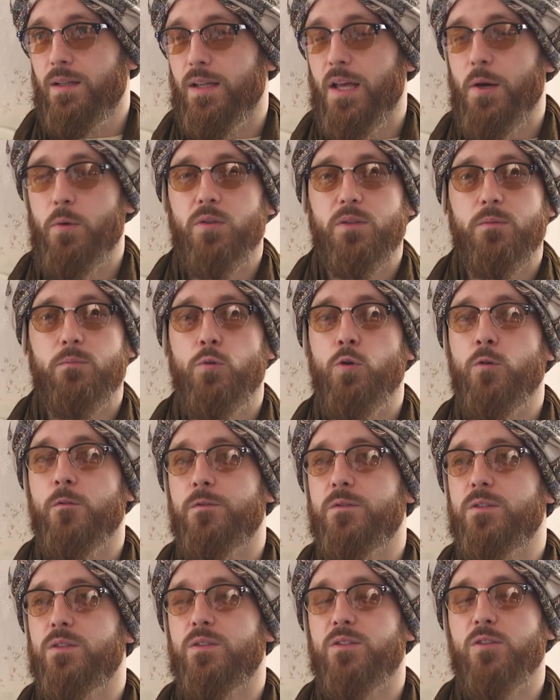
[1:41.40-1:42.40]
They were
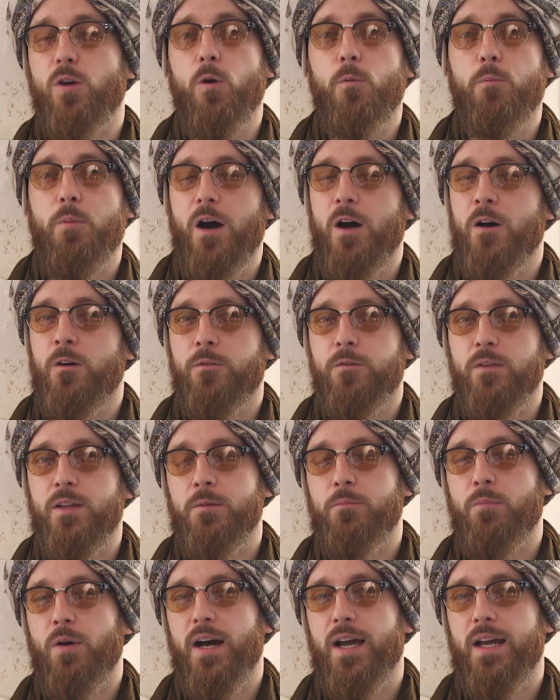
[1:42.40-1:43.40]
moved so
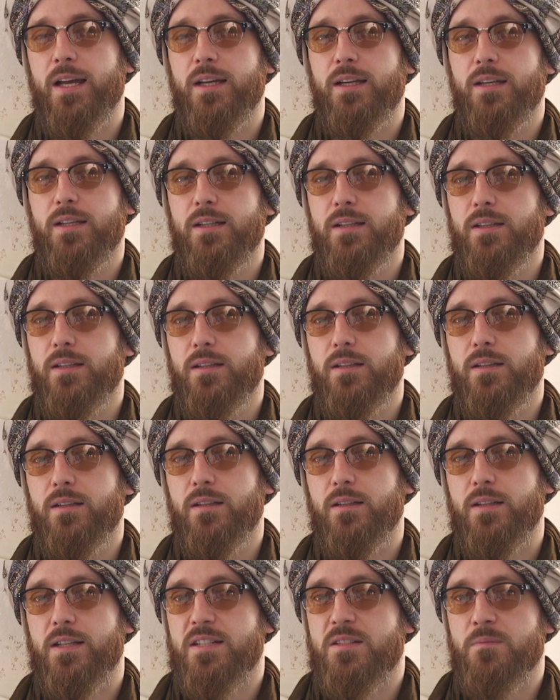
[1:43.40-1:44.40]
powerfully by
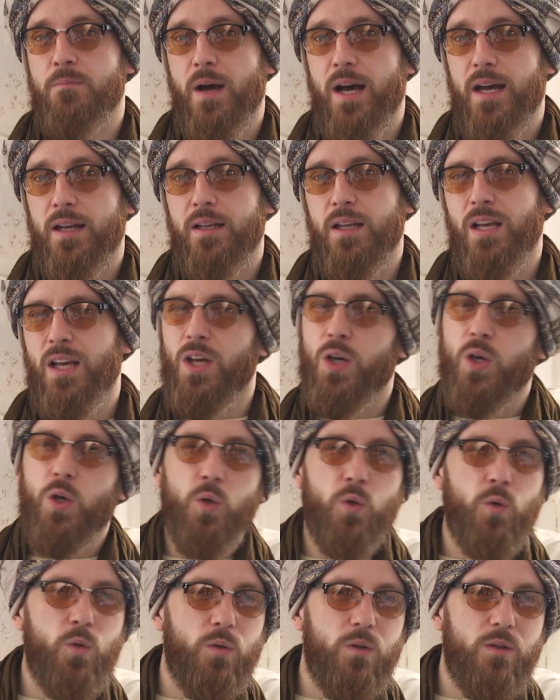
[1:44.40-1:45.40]
this man
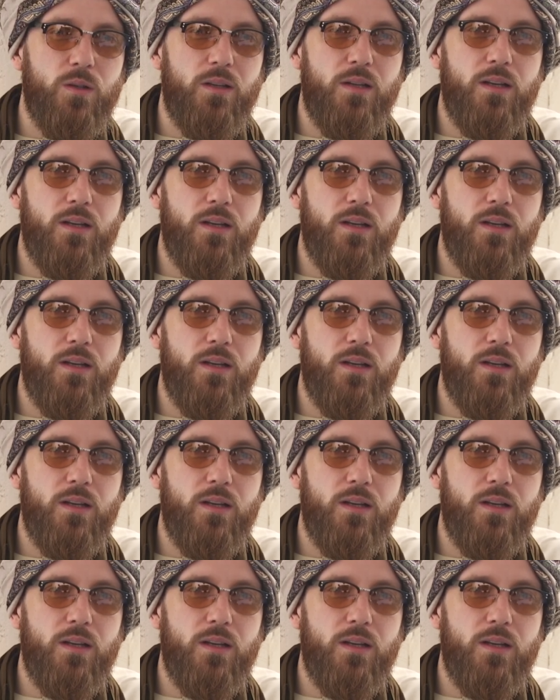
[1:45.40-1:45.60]
who,